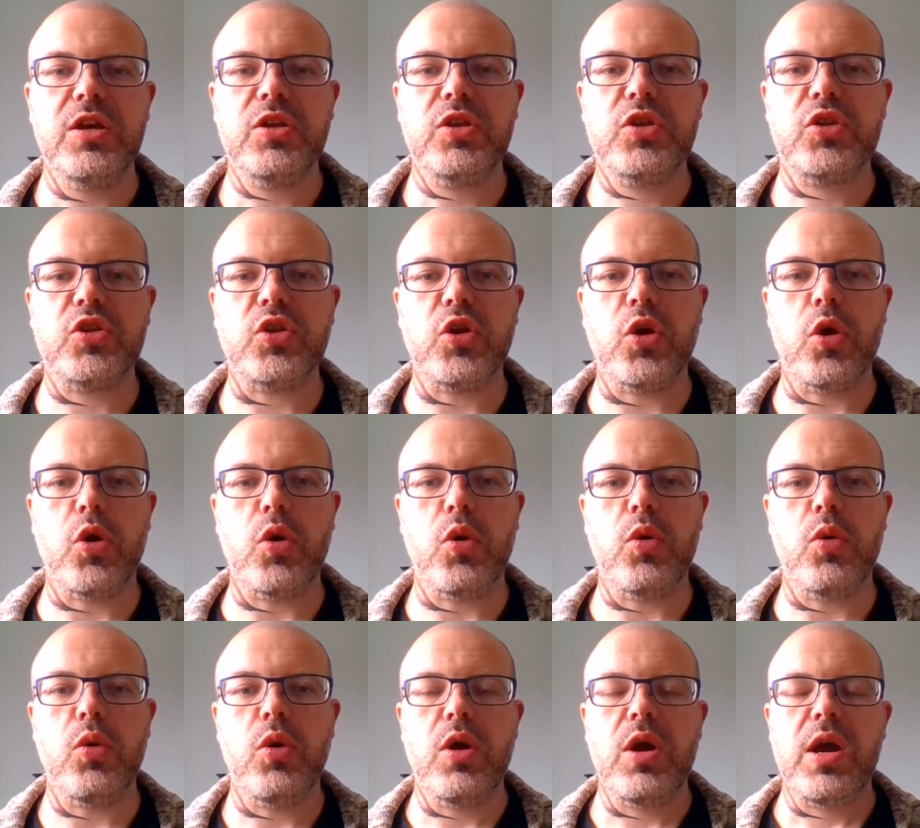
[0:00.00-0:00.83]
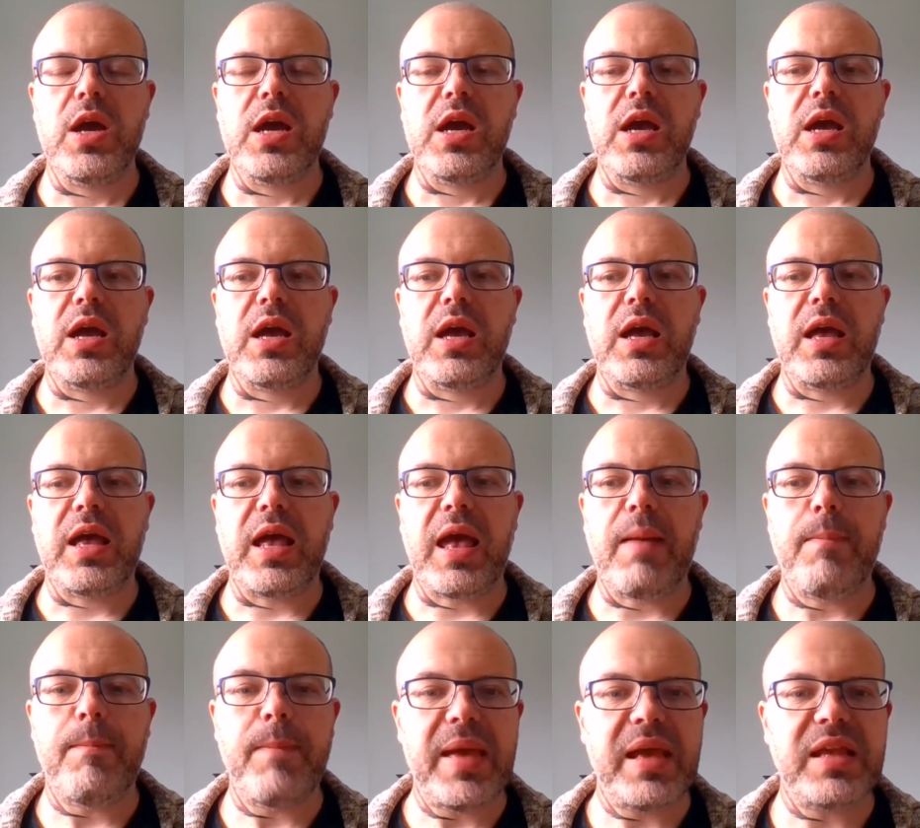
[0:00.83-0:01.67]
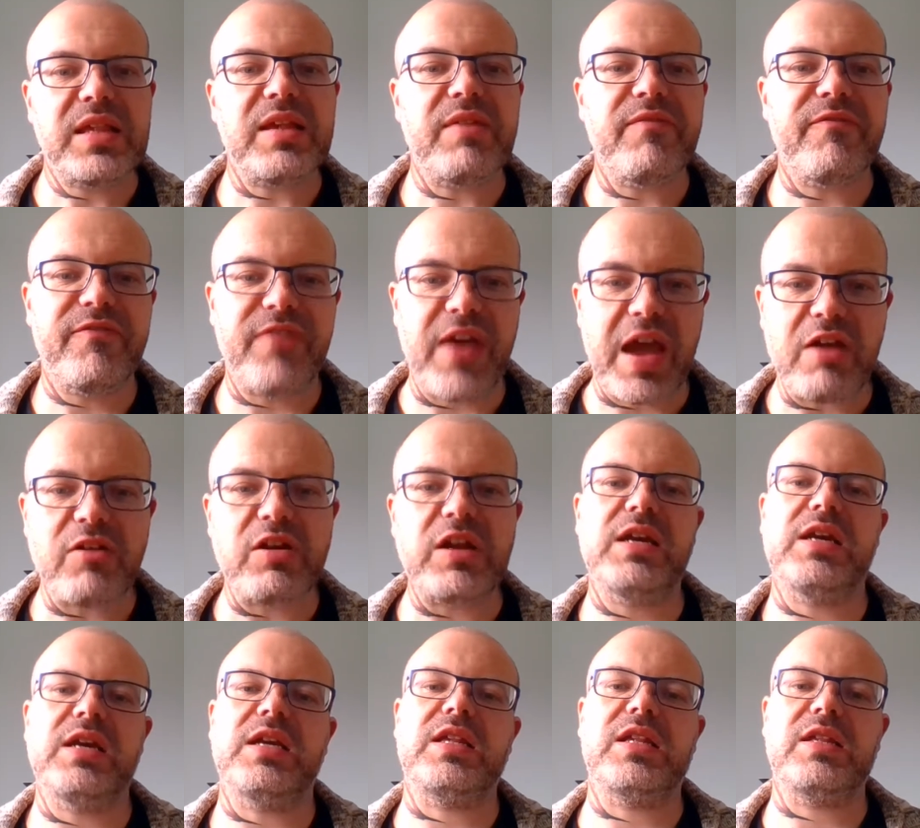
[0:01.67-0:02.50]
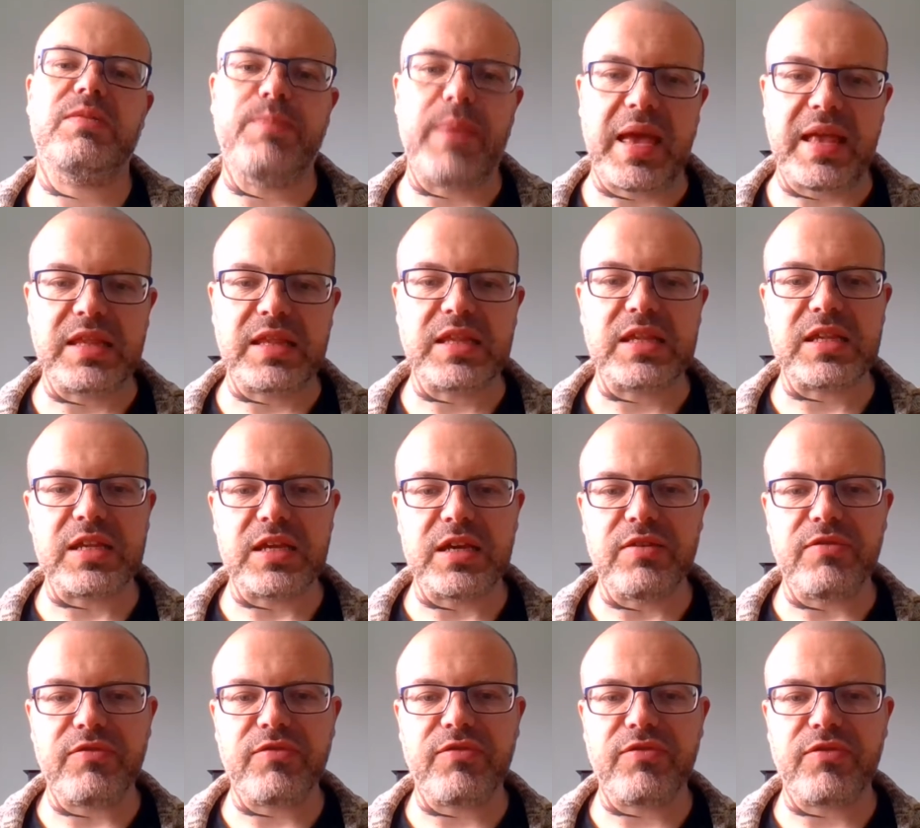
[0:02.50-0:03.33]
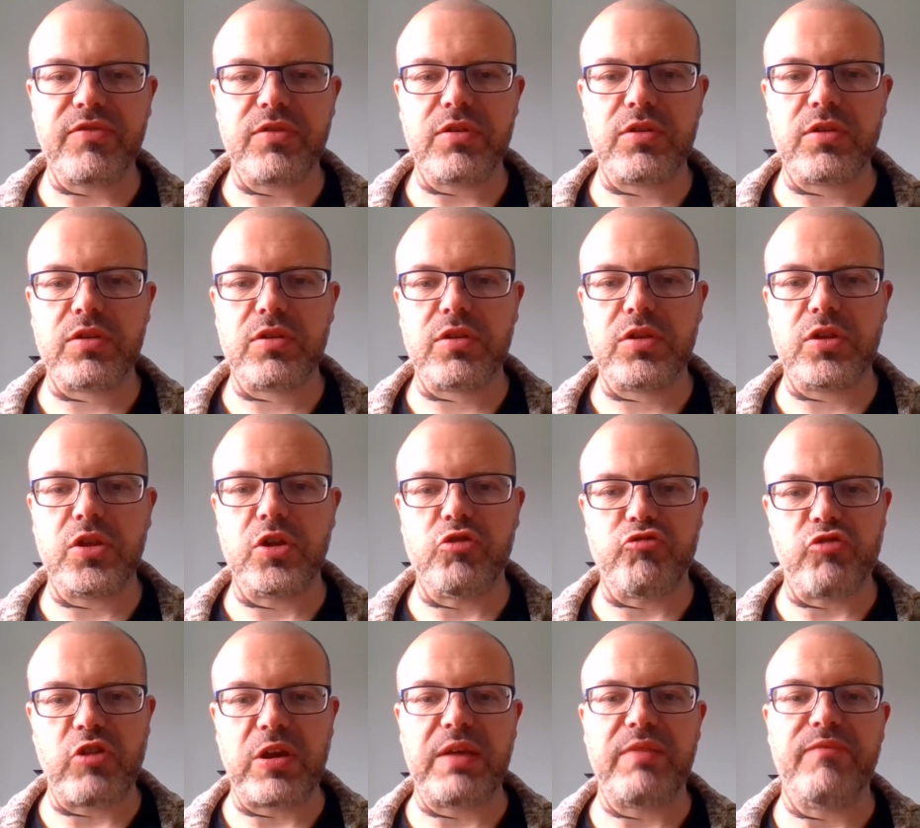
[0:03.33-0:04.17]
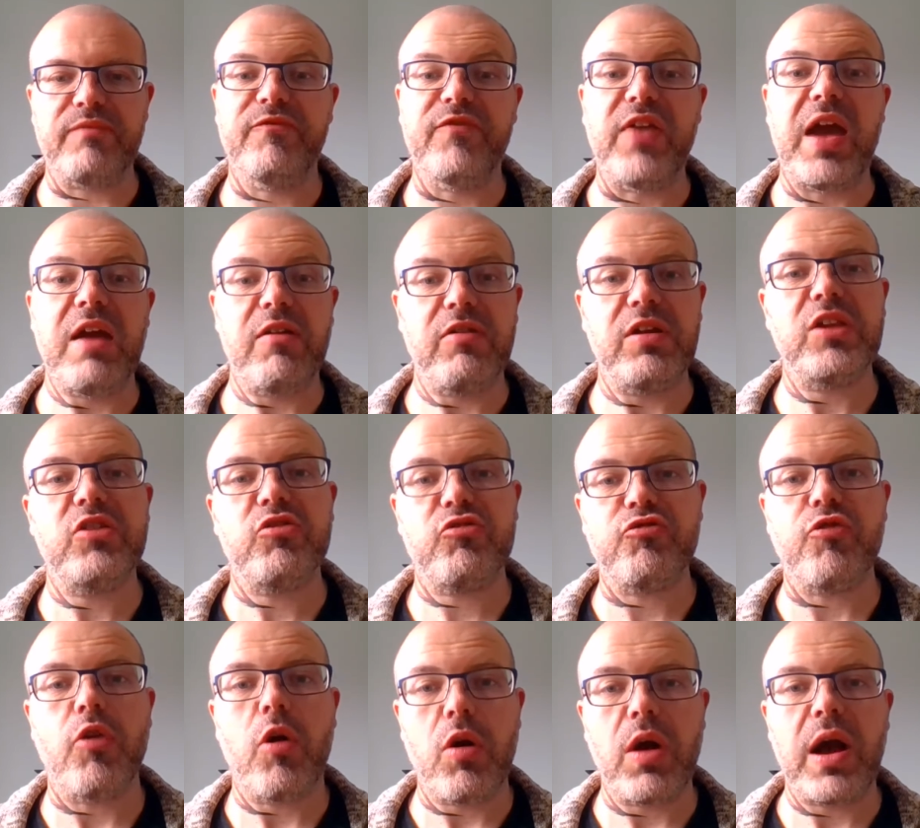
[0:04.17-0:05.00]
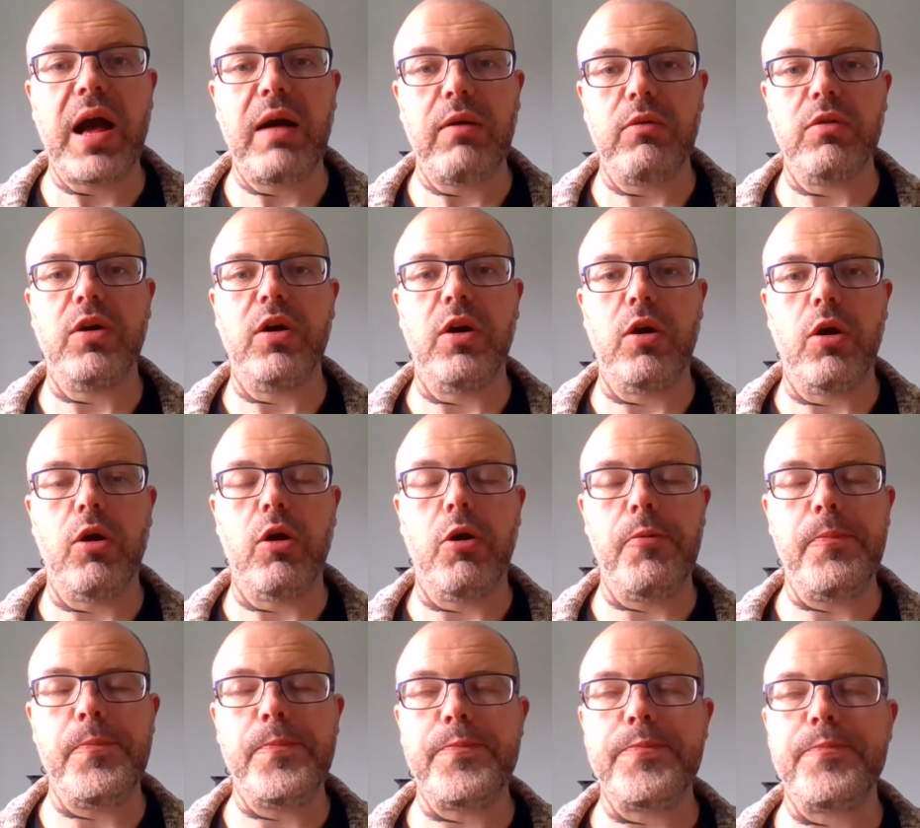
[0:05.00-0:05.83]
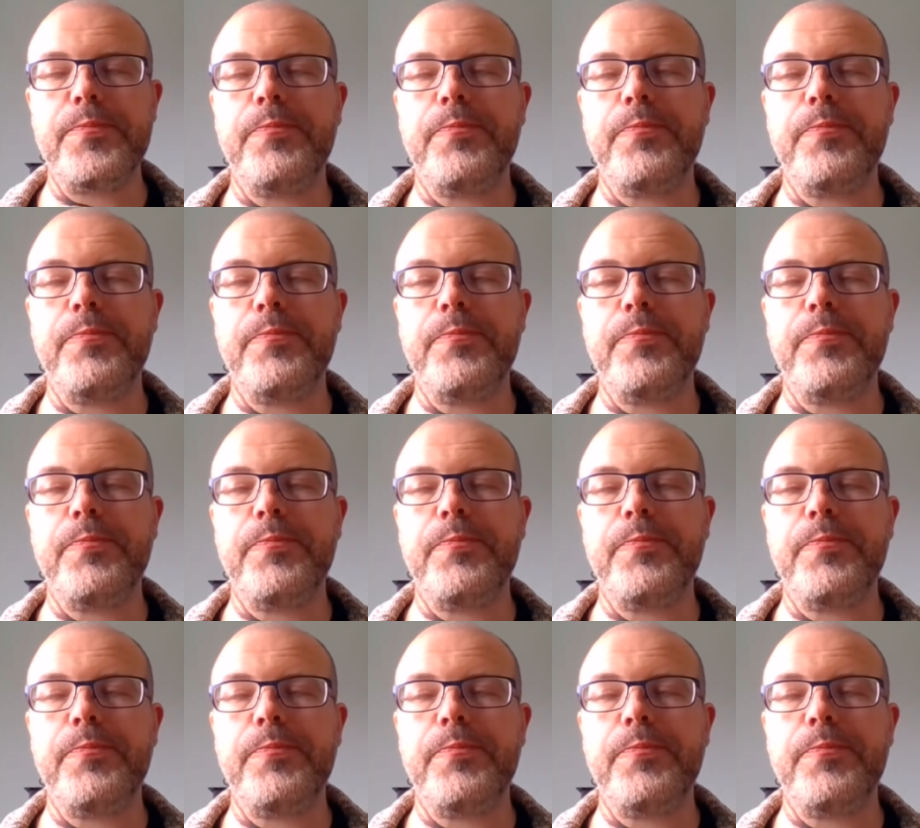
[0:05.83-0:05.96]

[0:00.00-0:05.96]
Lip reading: So it makes it very expensive to drink very strong alcohol.